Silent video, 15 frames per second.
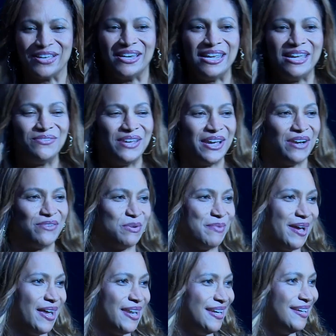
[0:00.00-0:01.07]
Good evening,
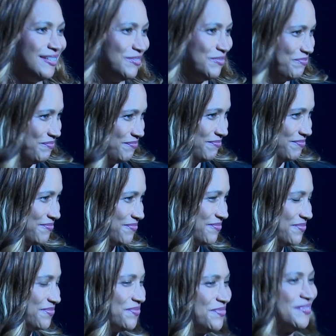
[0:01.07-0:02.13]
everybody.
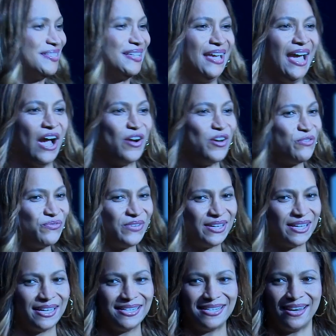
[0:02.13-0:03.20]
How are you
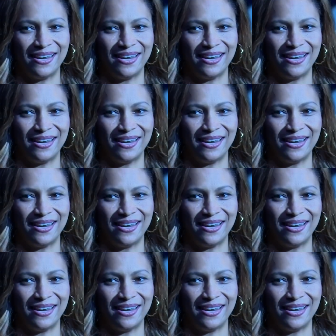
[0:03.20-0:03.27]
feeling